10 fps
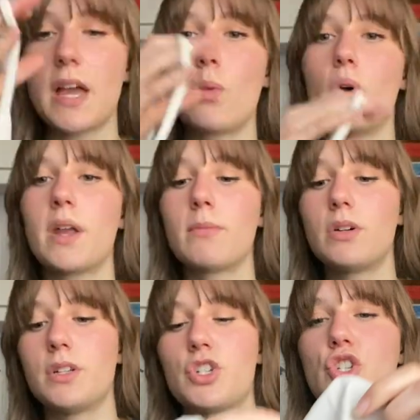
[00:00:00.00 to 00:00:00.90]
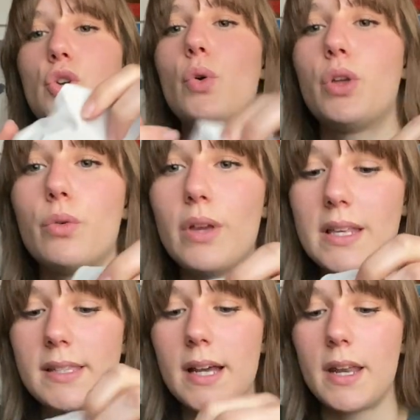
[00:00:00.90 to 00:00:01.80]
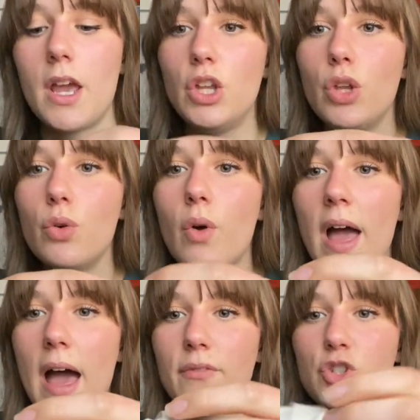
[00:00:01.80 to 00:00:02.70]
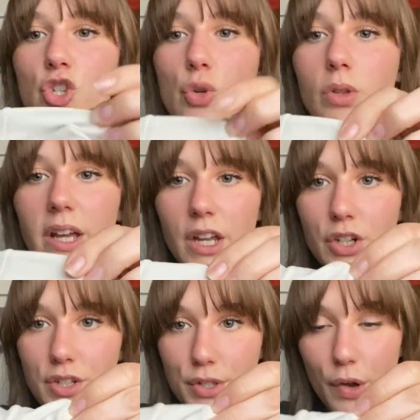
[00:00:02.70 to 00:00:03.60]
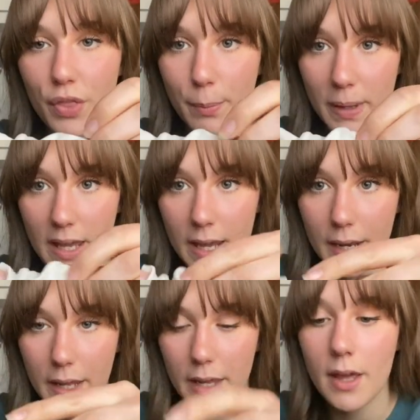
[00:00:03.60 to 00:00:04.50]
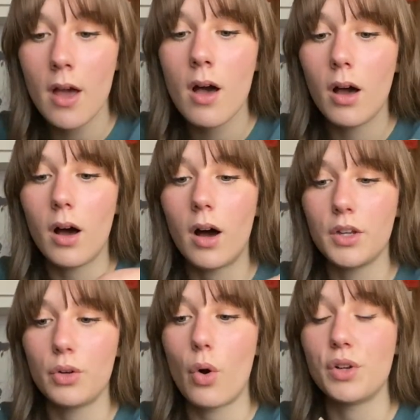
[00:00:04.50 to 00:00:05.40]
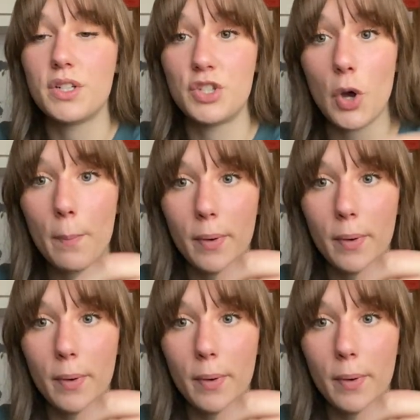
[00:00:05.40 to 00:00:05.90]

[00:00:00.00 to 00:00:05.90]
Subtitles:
and what I'm gonna show you is that you have two layers of the bikini, you know, on the top